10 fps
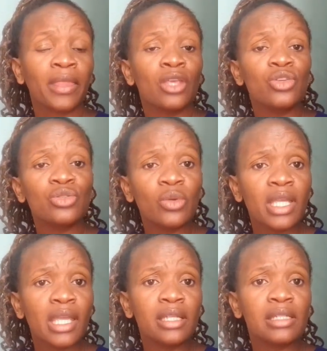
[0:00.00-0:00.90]
You're
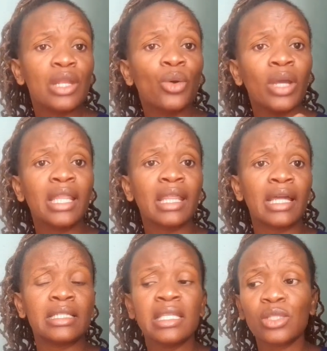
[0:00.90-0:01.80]
doing it knowing that
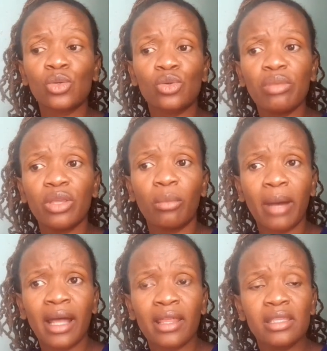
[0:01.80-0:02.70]
this could be your
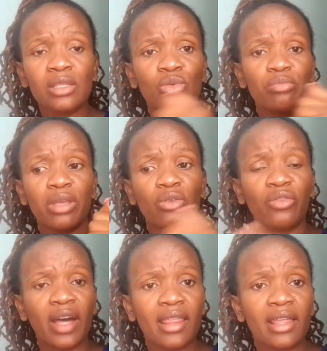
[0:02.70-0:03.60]
mother, this could be your
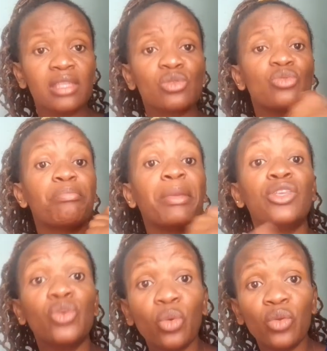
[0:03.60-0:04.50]
father, this could be
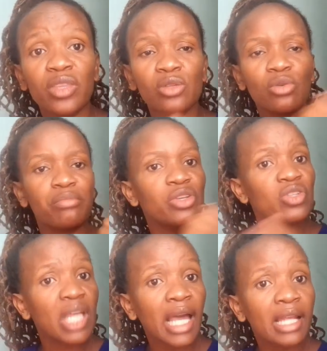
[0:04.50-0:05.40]
you, this could be your
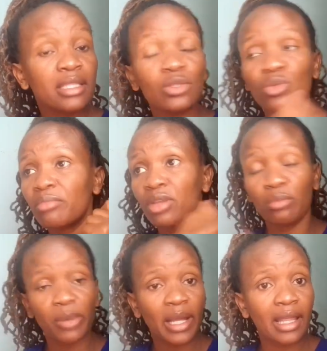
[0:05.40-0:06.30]
child, this could be your
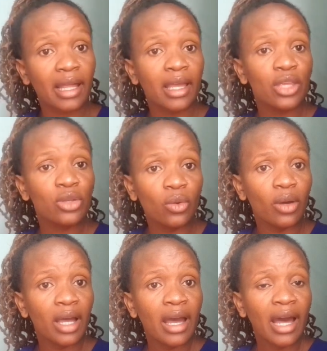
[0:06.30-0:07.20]
brother. You know,
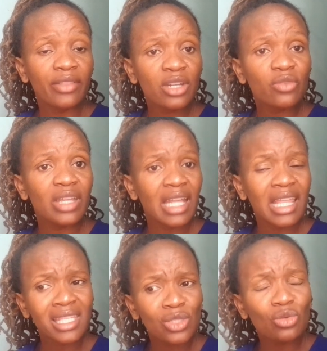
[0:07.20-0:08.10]
at the end of the day,
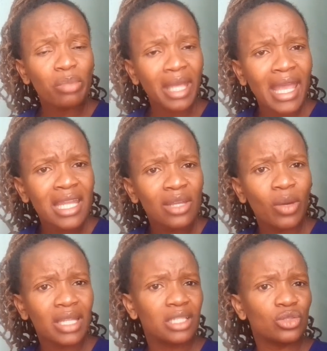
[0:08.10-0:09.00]
this could be
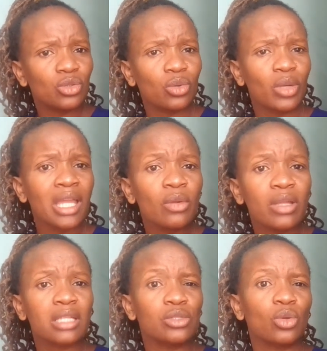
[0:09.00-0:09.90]
anyone that you know, anyone
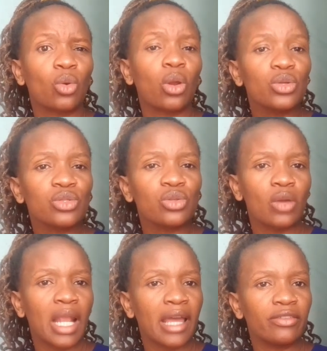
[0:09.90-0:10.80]
that's so close to your
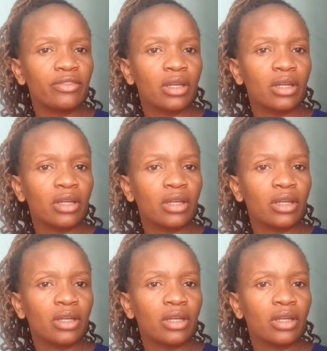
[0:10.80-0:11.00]
life.